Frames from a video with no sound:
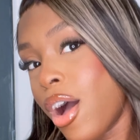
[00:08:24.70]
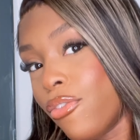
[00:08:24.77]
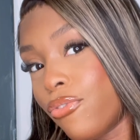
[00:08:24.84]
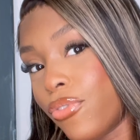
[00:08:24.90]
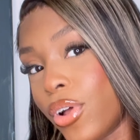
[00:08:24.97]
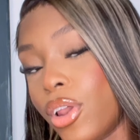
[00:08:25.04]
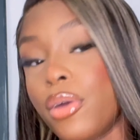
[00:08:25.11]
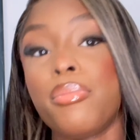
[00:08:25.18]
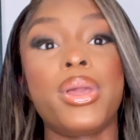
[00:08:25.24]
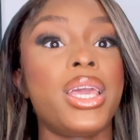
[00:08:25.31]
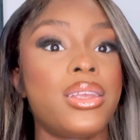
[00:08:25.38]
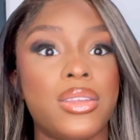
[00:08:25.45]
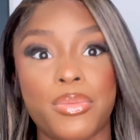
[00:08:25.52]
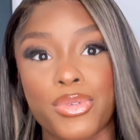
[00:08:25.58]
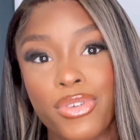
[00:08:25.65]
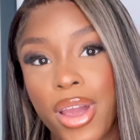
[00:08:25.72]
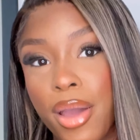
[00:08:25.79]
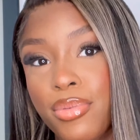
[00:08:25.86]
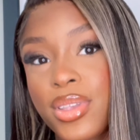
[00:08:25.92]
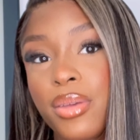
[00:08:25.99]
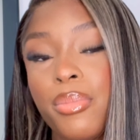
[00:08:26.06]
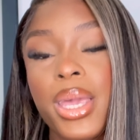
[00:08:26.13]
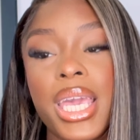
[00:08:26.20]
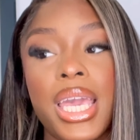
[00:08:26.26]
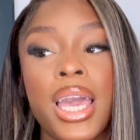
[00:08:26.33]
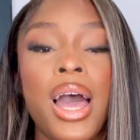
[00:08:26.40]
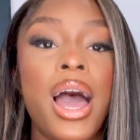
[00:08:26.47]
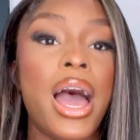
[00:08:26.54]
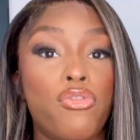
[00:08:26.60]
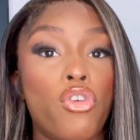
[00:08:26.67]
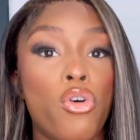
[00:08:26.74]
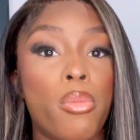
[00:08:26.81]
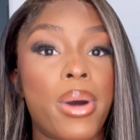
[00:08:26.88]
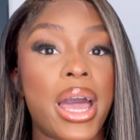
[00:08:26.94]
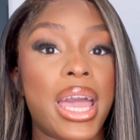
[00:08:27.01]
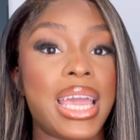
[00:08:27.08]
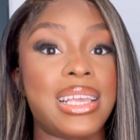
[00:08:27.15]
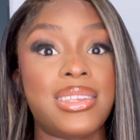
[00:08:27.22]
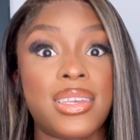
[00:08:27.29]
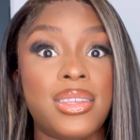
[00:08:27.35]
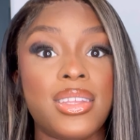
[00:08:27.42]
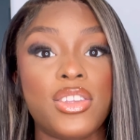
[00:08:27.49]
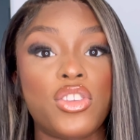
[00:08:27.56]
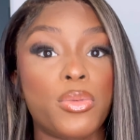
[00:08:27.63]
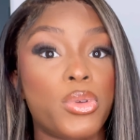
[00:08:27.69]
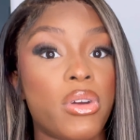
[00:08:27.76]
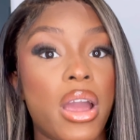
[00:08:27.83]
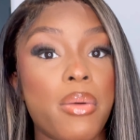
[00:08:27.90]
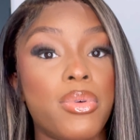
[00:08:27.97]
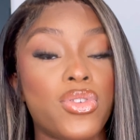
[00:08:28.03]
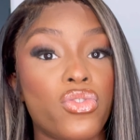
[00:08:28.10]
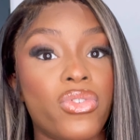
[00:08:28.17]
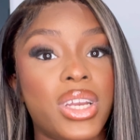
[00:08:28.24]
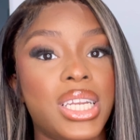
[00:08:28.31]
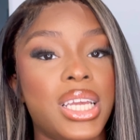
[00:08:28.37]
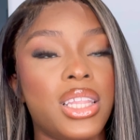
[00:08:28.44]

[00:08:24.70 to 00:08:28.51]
follow me, subscribe to me. For my existing subscribers already,